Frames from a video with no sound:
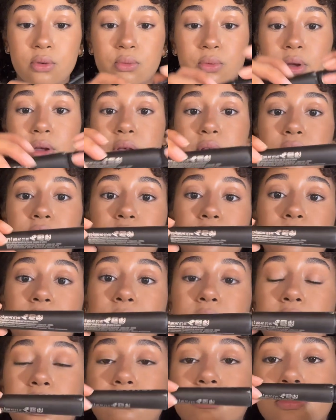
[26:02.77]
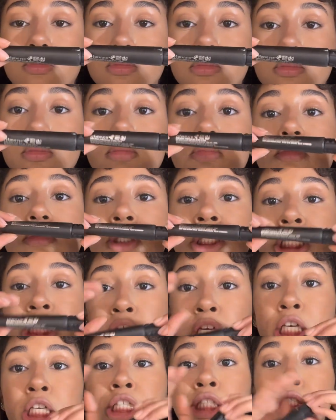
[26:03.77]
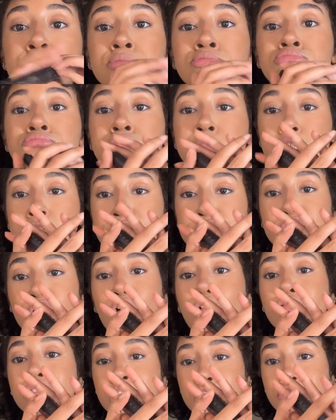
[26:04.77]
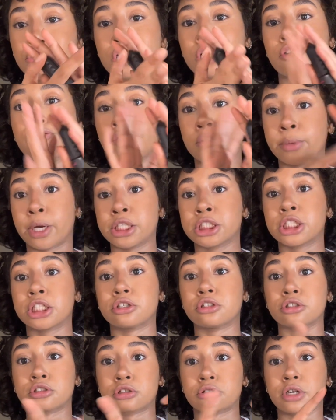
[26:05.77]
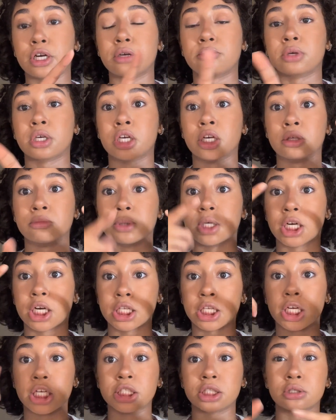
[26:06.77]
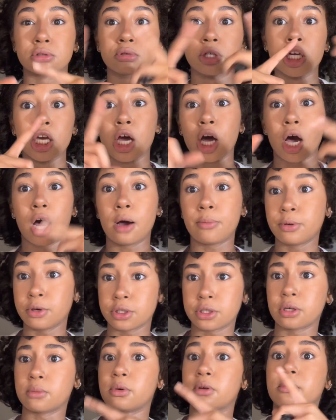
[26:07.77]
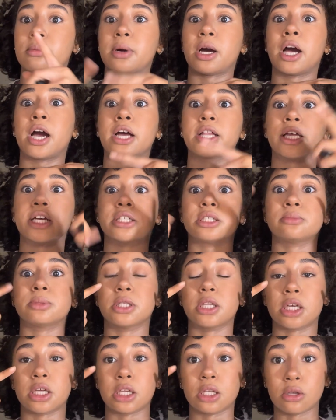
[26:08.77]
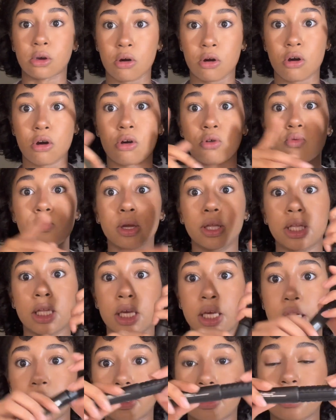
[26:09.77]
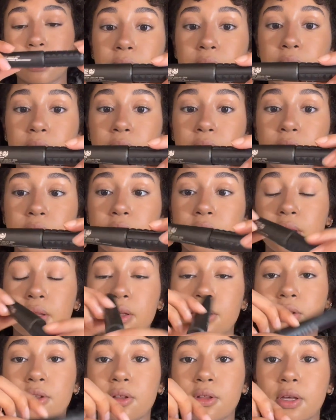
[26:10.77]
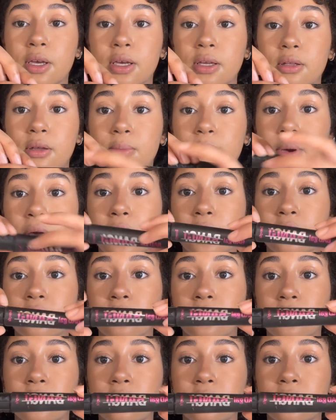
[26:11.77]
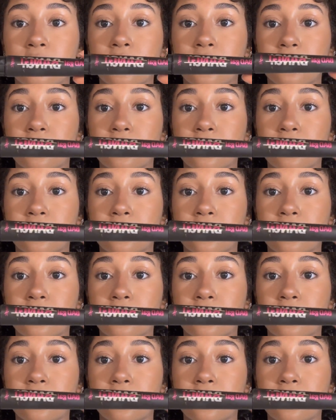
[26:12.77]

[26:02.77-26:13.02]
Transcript: with my this the holy grail for mascaras, alright? Because my eyelashes, I'll put some of my eyelashes be like along with this, but this is like the bad gal